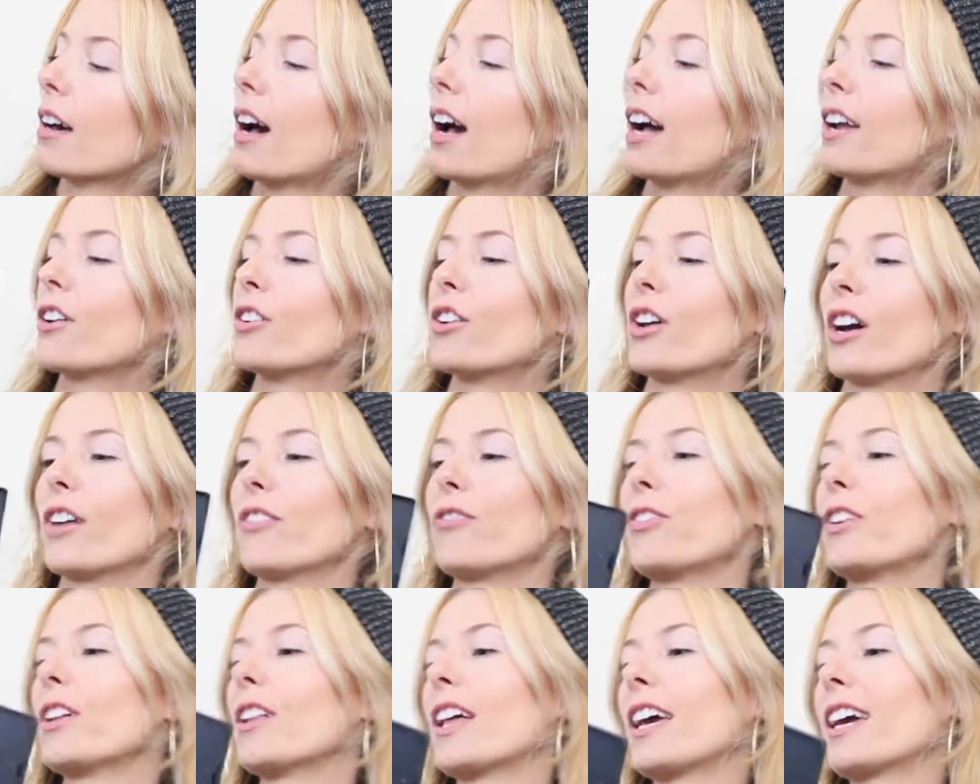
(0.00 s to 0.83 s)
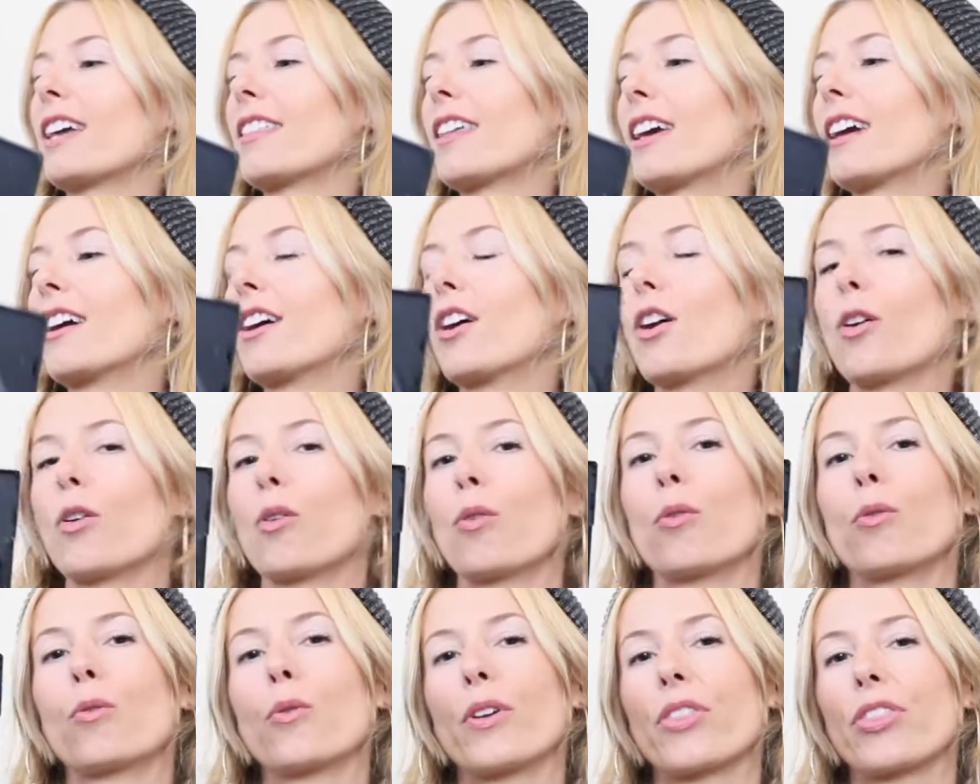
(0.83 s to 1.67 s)
I don't know, I feel like they
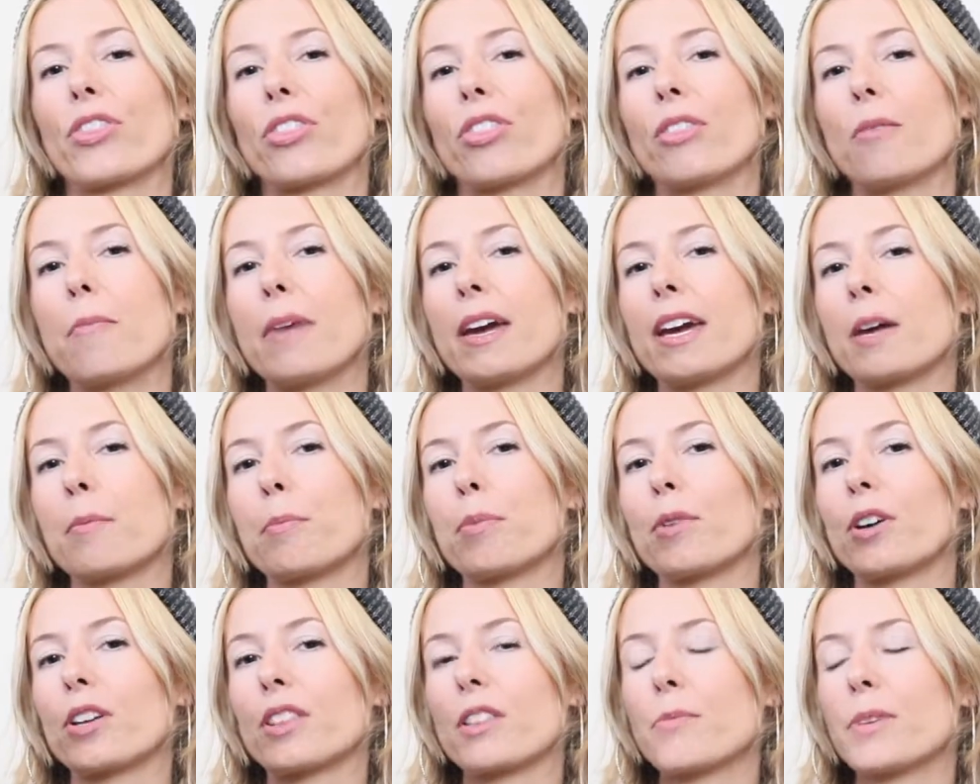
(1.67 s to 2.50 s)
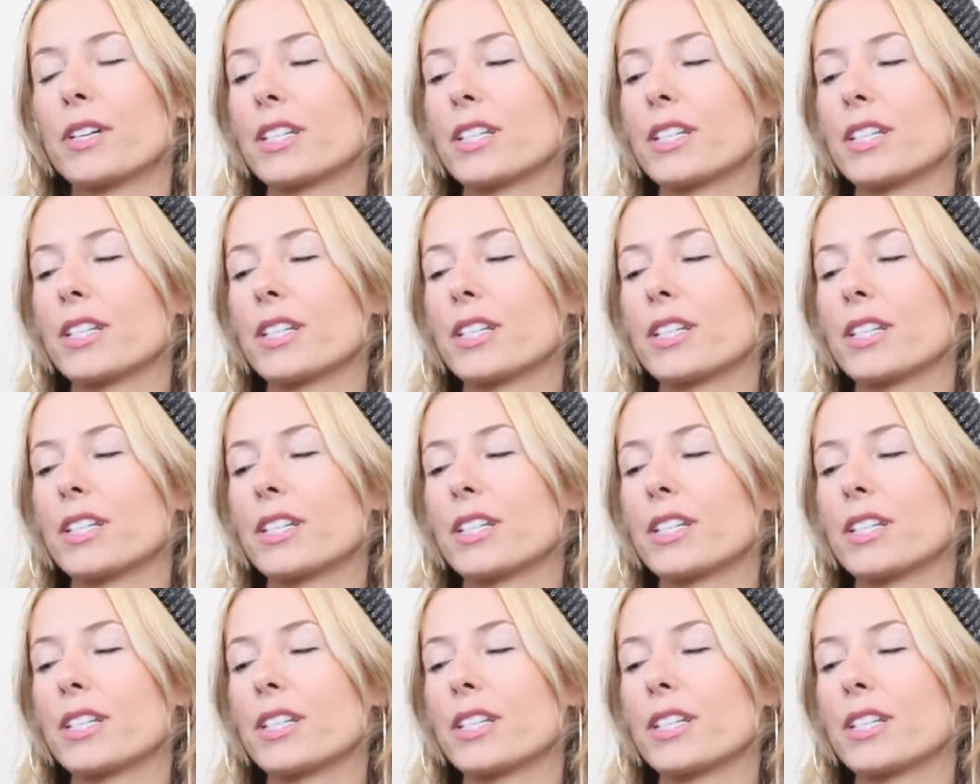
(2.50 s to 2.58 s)
go with the makeup look that